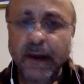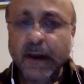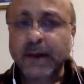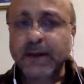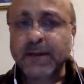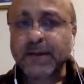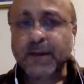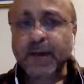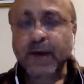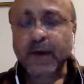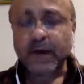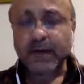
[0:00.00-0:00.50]

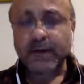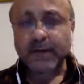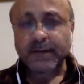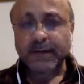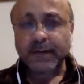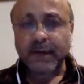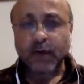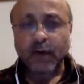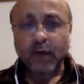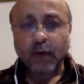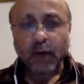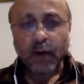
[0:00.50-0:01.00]
is because
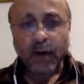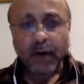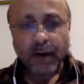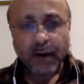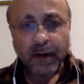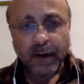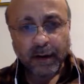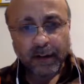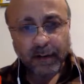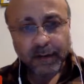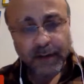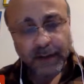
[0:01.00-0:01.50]
of the
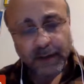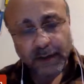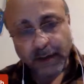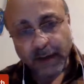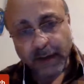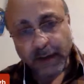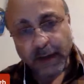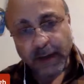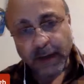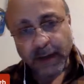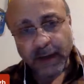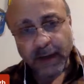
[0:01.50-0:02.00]
quality of
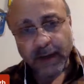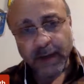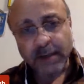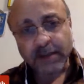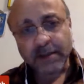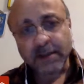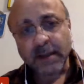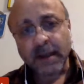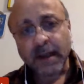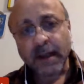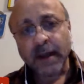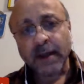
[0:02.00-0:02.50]
their
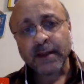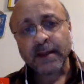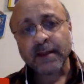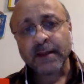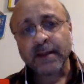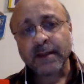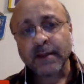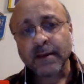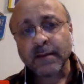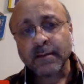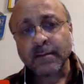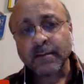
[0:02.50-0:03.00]
ideas and
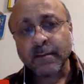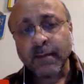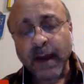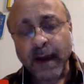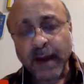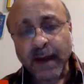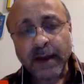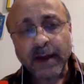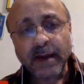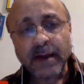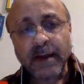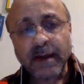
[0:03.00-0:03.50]
the
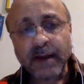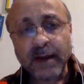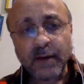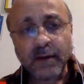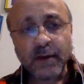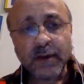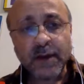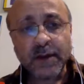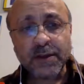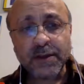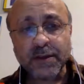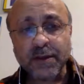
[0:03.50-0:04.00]
manner in
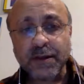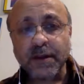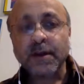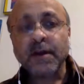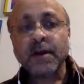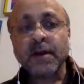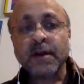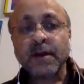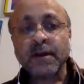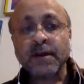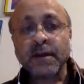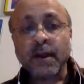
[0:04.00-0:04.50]
which
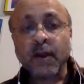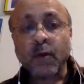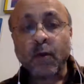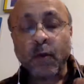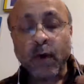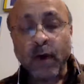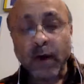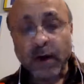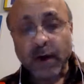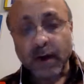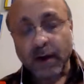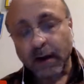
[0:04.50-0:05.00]
they
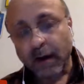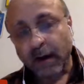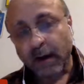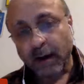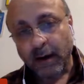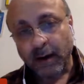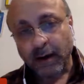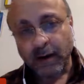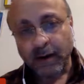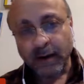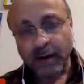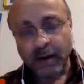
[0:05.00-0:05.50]
work
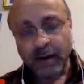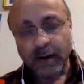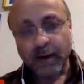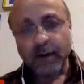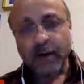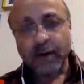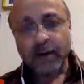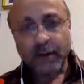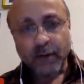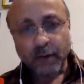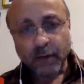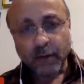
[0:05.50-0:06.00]
hard
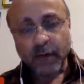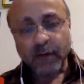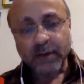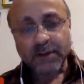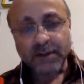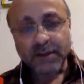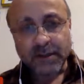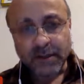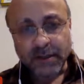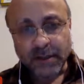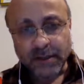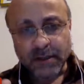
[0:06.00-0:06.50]

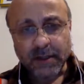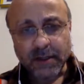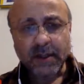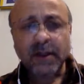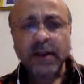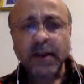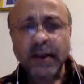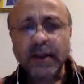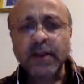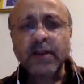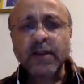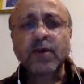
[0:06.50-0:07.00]
towards
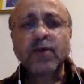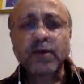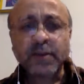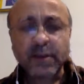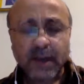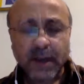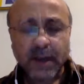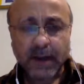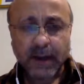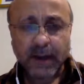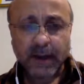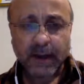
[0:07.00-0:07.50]
chiseling
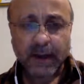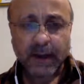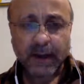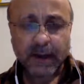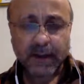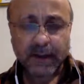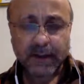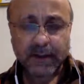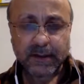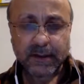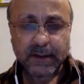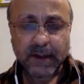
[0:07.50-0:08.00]
those
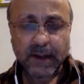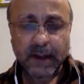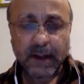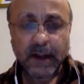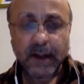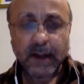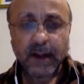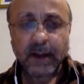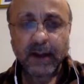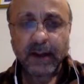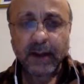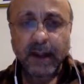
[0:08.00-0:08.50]
ideas.
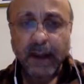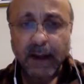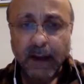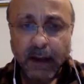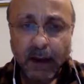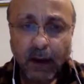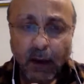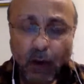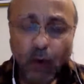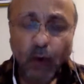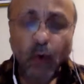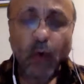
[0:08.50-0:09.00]
And they
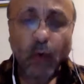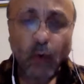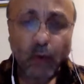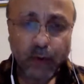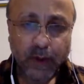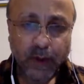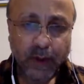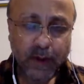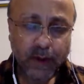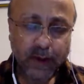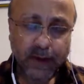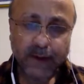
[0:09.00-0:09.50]
know
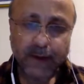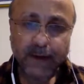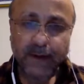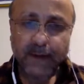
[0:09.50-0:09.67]
that